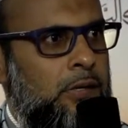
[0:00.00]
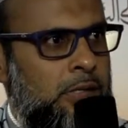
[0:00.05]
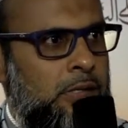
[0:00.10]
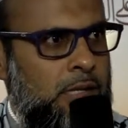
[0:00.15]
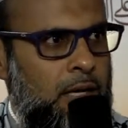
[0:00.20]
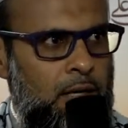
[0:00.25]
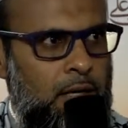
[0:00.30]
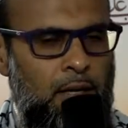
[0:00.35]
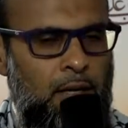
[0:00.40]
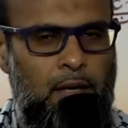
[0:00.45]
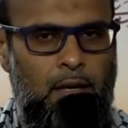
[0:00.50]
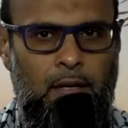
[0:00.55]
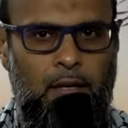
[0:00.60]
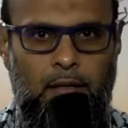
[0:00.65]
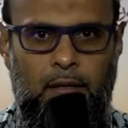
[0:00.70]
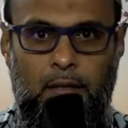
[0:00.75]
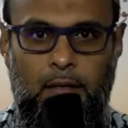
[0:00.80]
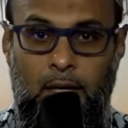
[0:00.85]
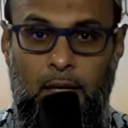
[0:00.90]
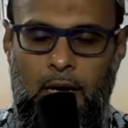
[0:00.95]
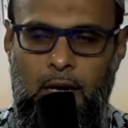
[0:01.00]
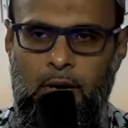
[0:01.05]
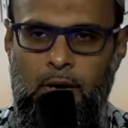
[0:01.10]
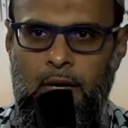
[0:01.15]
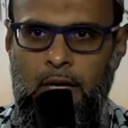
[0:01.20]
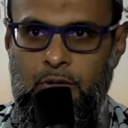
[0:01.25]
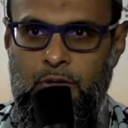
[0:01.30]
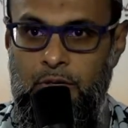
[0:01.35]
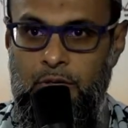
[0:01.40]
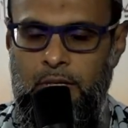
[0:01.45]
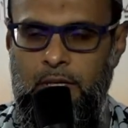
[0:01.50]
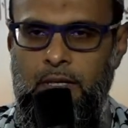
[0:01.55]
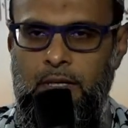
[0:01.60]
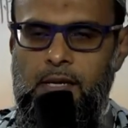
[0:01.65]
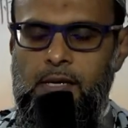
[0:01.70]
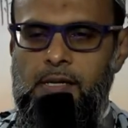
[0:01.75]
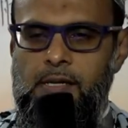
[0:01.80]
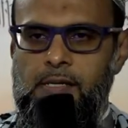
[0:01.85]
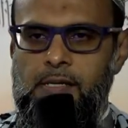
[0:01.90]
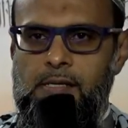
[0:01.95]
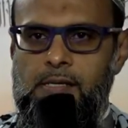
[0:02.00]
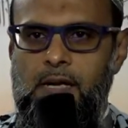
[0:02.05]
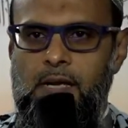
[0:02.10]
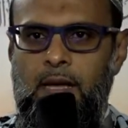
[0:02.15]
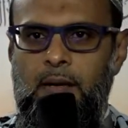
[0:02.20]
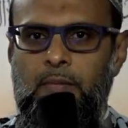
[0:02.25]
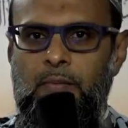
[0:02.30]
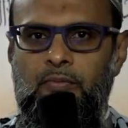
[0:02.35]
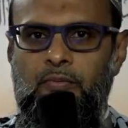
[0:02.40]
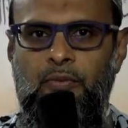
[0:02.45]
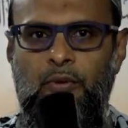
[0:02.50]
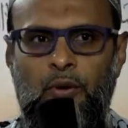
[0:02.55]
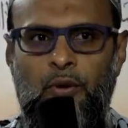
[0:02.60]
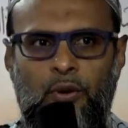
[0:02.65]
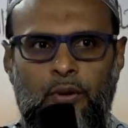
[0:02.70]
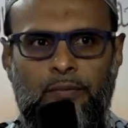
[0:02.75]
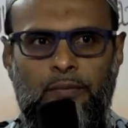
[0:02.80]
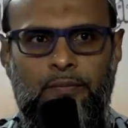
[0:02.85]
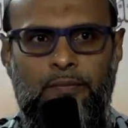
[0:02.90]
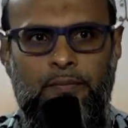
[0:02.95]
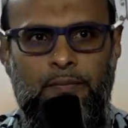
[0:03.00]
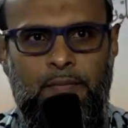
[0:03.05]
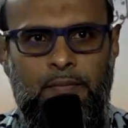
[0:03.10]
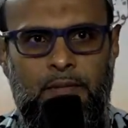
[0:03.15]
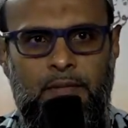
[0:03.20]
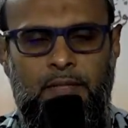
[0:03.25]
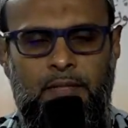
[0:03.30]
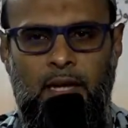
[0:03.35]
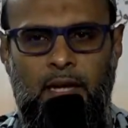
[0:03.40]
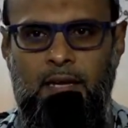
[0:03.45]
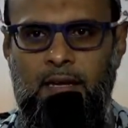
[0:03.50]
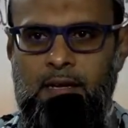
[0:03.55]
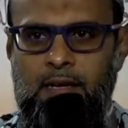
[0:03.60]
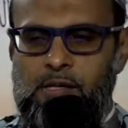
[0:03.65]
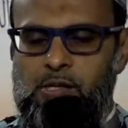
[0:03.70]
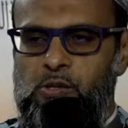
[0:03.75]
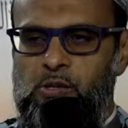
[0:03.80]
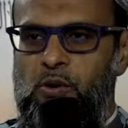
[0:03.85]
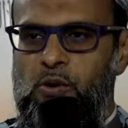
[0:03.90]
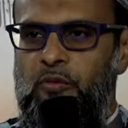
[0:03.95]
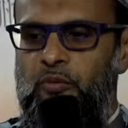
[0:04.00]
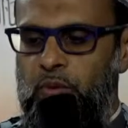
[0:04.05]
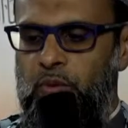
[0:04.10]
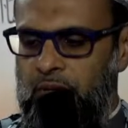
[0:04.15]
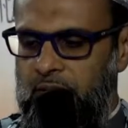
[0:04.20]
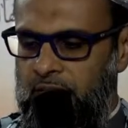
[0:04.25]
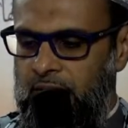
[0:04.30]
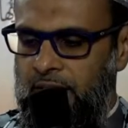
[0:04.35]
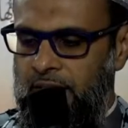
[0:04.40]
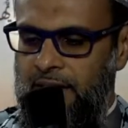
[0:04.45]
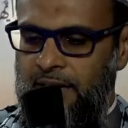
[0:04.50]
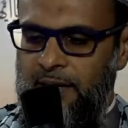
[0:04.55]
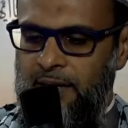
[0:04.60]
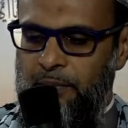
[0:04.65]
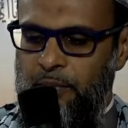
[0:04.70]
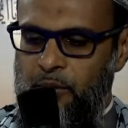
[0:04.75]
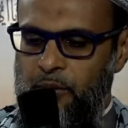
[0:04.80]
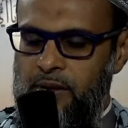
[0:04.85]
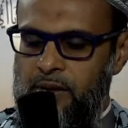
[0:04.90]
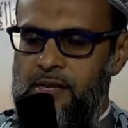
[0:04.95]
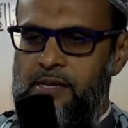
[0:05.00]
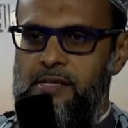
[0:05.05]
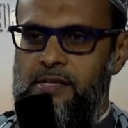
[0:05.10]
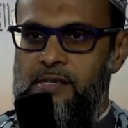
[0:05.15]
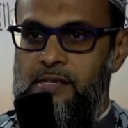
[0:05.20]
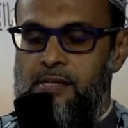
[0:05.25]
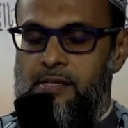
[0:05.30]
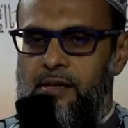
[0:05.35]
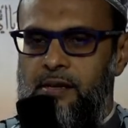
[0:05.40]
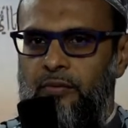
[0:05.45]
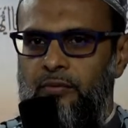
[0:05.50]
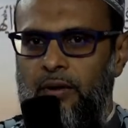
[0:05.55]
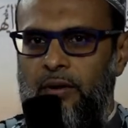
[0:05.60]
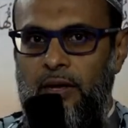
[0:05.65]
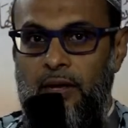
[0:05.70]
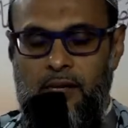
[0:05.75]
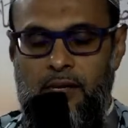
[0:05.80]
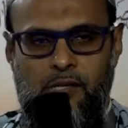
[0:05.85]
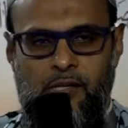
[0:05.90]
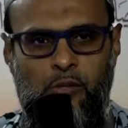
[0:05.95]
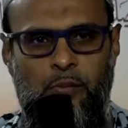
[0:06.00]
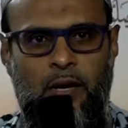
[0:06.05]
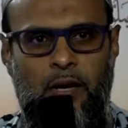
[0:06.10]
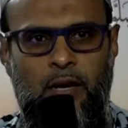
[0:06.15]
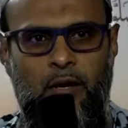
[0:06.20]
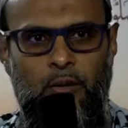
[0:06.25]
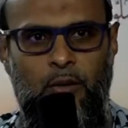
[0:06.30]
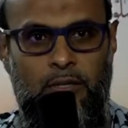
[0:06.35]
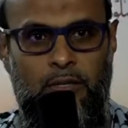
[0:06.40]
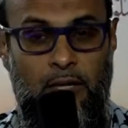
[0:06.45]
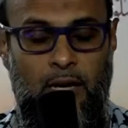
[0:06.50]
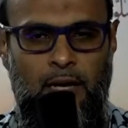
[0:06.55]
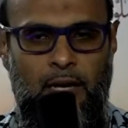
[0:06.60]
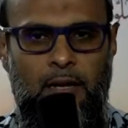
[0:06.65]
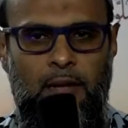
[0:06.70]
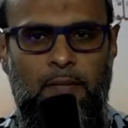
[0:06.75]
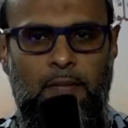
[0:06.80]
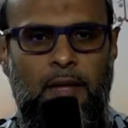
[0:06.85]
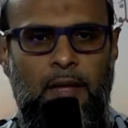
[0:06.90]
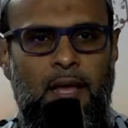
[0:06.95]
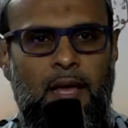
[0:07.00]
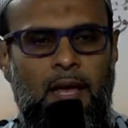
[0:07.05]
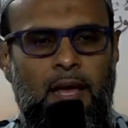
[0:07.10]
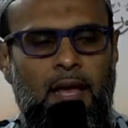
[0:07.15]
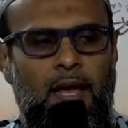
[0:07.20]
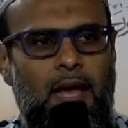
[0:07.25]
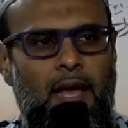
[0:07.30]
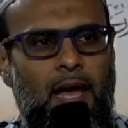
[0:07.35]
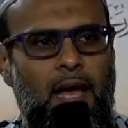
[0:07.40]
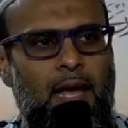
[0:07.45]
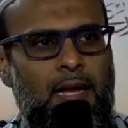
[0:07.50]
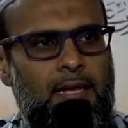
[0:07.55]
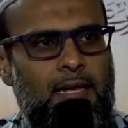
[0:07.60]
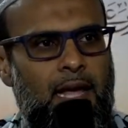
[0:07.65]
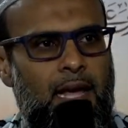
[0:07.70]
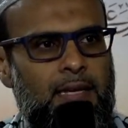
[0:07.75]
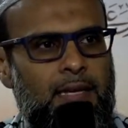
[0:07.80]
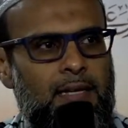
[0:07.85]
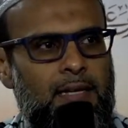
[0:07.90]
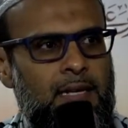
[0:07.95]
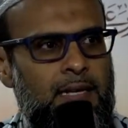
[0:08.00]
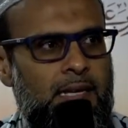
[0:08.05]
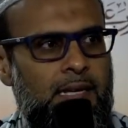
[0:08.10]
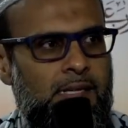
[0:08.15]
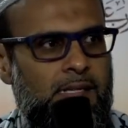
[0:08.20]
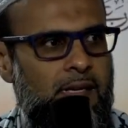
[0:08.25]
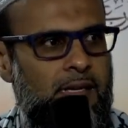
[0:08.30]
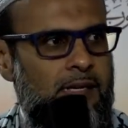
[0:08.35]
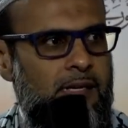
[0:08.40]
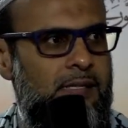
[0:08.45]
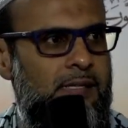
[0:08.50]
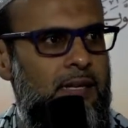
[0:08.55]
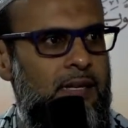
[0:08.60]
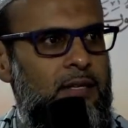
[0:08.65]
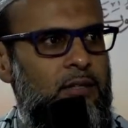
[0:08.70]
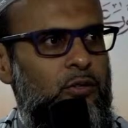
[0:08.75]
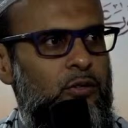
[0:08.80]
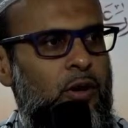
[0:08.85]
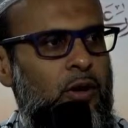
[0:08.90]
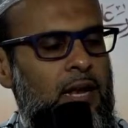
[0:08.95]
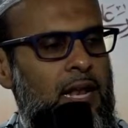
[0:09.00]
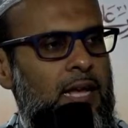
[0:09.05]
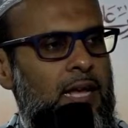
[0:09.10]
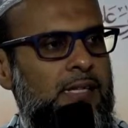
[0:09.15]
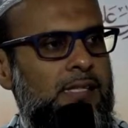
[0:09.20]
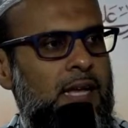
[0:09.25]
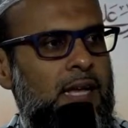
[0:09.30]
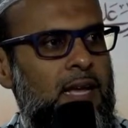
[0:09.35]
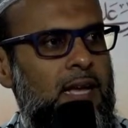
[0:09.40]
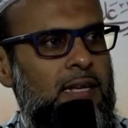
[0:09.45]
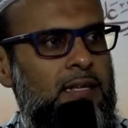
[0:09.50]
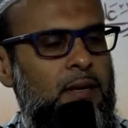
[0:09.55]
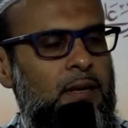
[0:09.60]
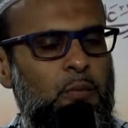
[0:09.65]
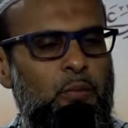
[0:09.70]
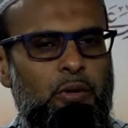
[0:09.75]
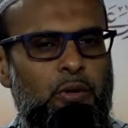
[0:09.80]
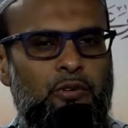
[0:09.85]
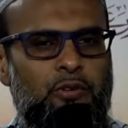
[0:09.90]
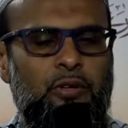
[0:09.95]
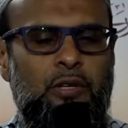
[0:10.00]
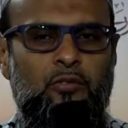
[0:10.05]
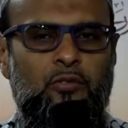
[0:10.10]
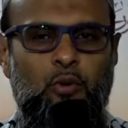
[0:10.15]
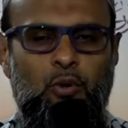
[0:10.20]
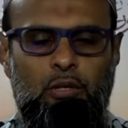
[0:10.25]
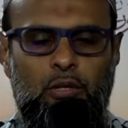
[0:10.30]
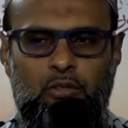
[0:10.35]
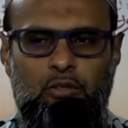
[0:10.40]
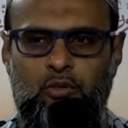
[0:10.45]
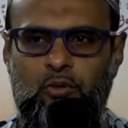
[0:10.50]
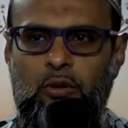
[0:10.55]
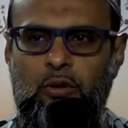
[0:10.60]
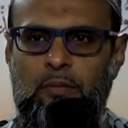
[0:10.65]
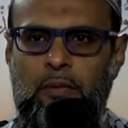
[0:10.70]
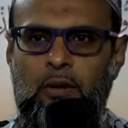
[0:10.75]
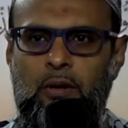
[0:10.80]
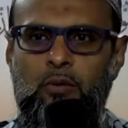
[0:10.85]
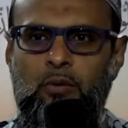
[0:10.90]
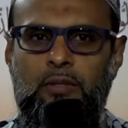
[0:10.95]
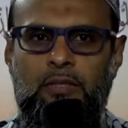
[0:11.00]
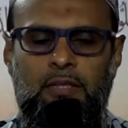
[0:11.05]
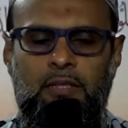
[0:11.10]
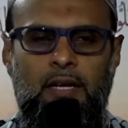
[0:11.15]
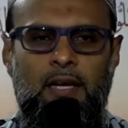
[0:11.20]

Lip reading: Jazakallah khair Haji sahab for starting us off with praise of Allah subhanahu wa ta'ala and that leads us into our next item which is also about